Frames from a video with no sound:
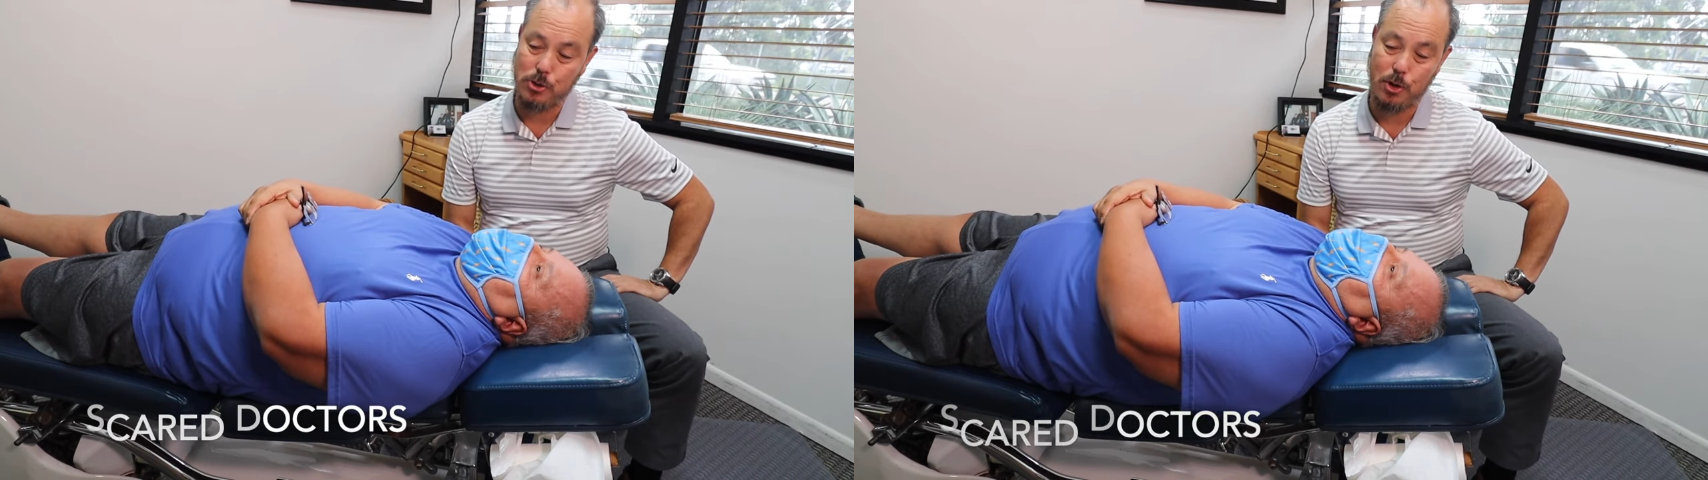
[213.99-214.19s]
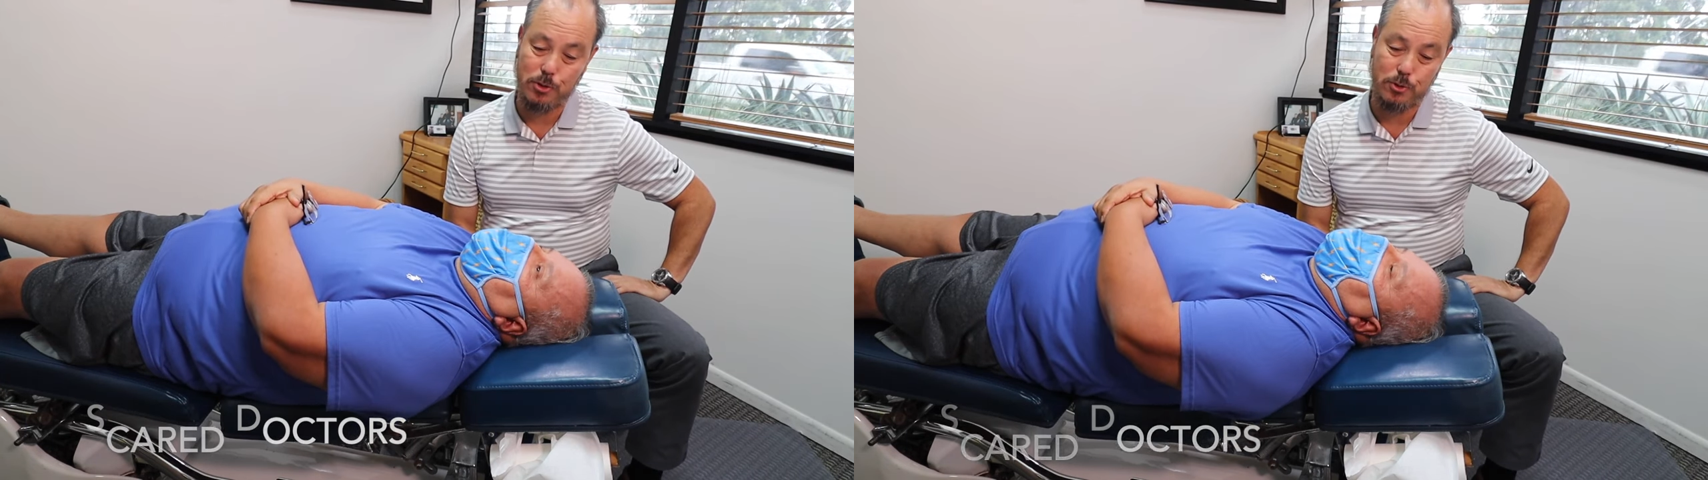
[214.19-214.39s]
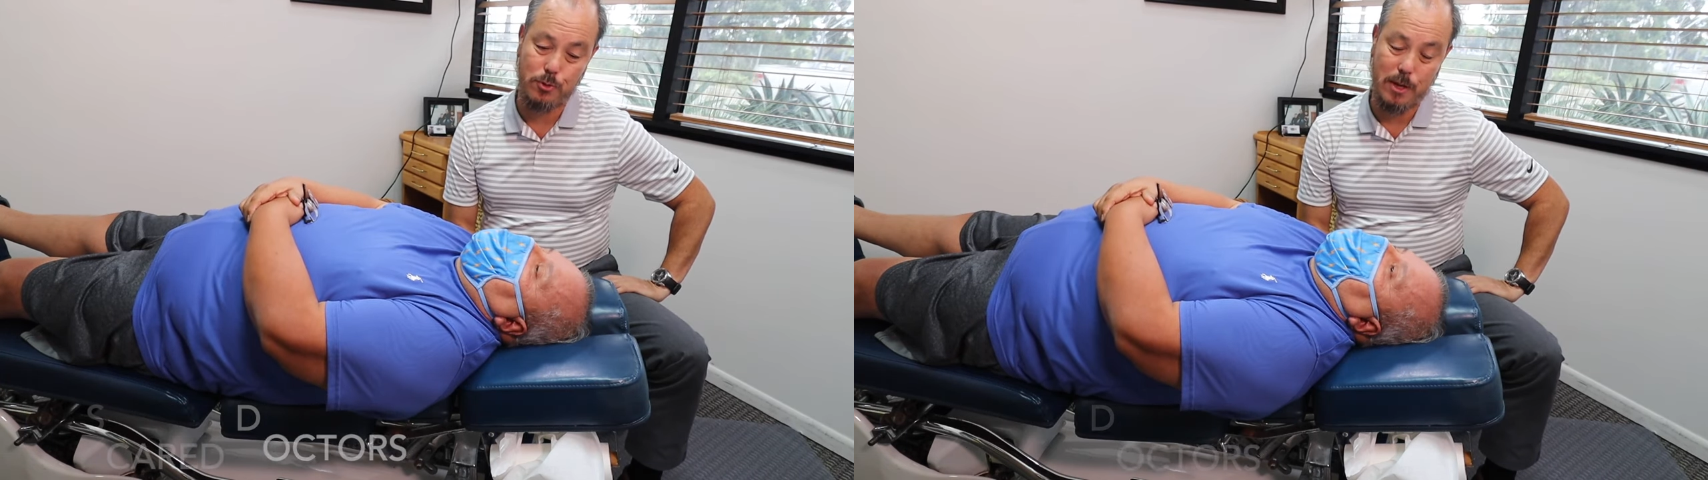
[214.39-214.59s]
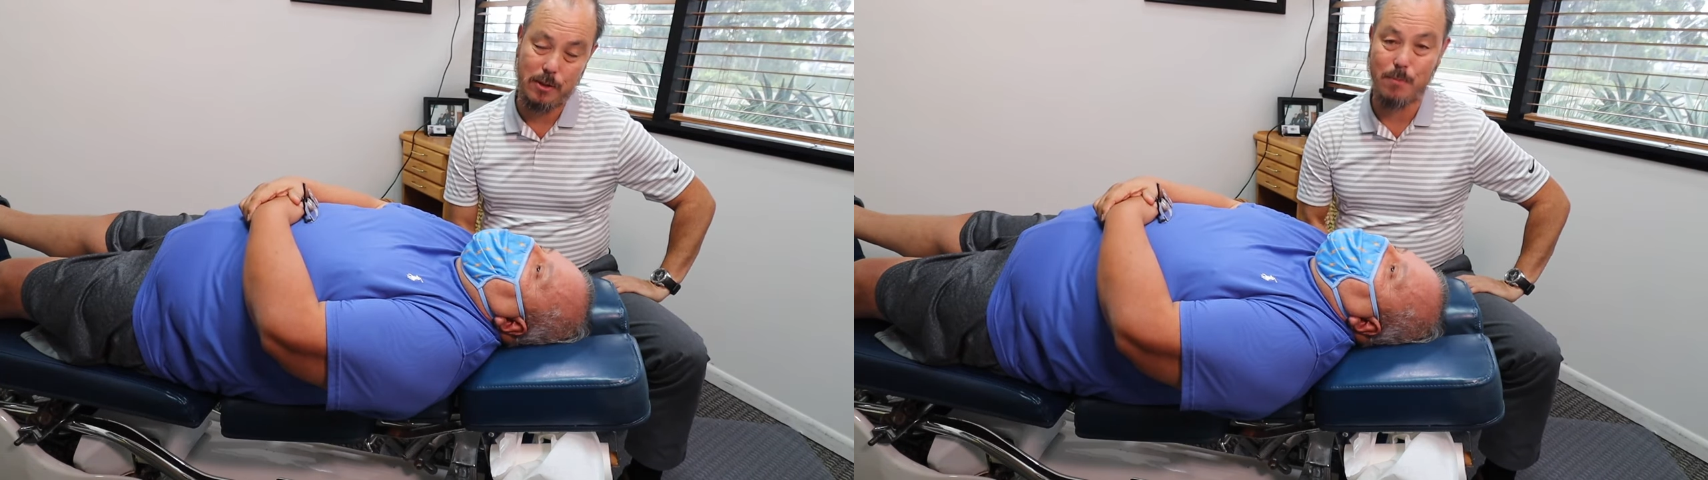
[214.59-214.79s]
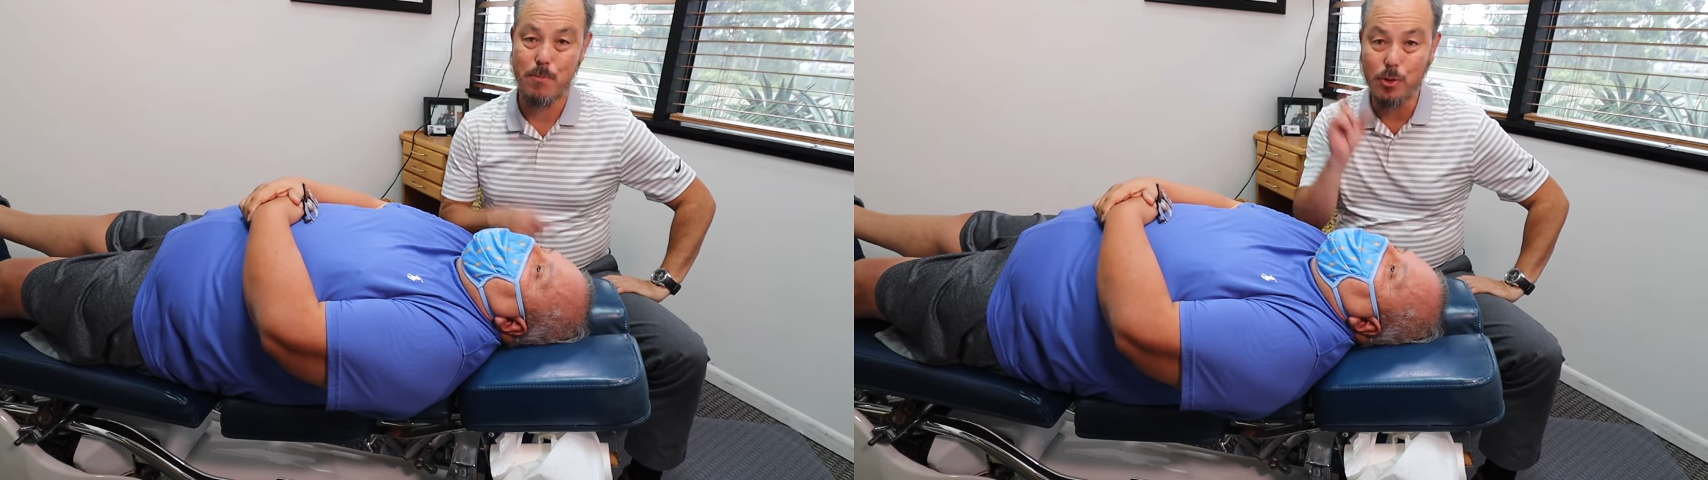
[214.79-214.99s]
are to
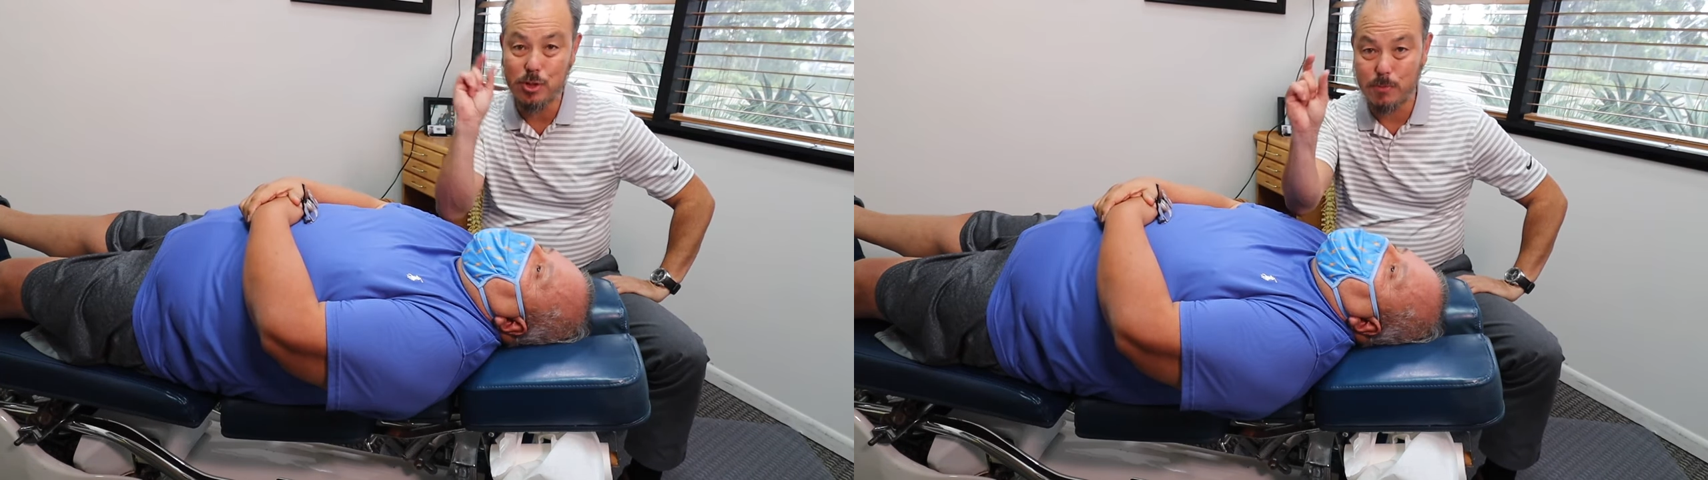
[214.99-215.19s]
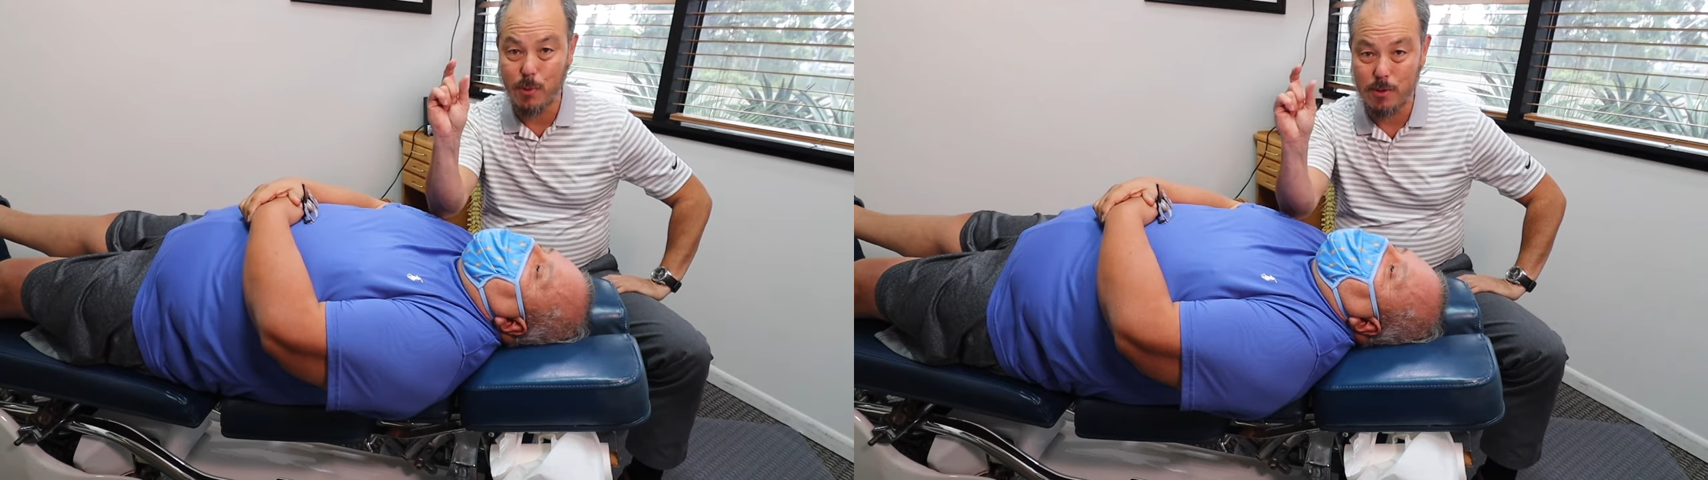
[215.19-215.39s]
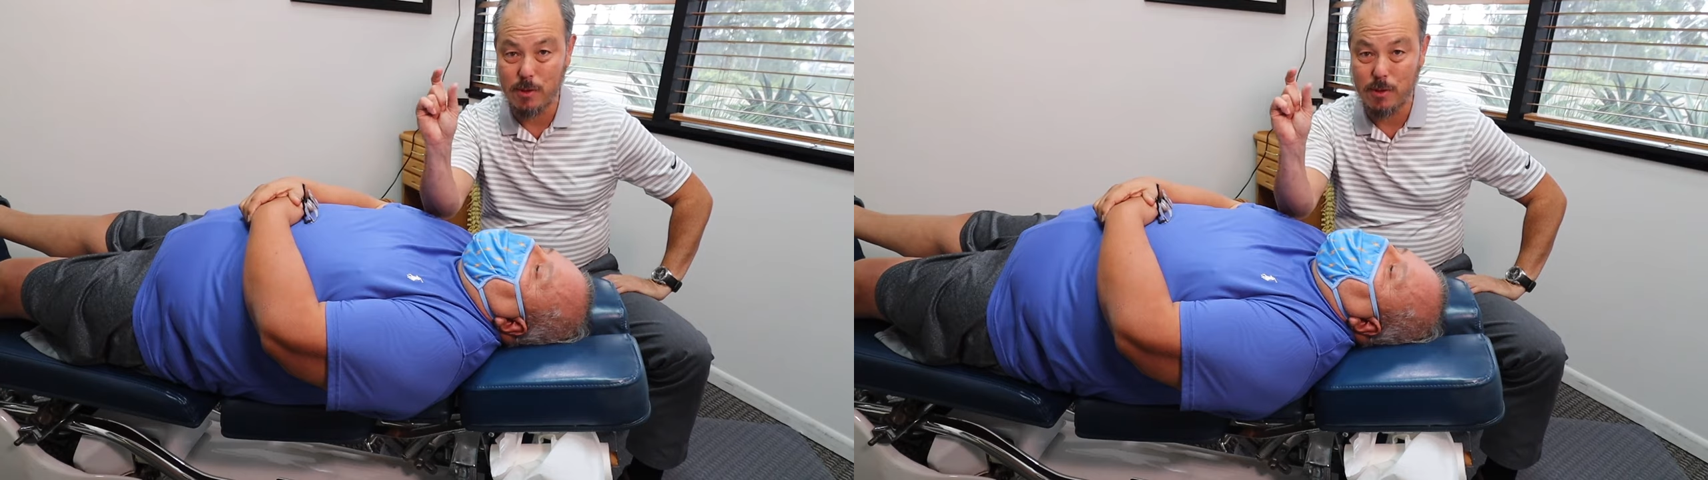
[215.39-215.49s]
treat the most important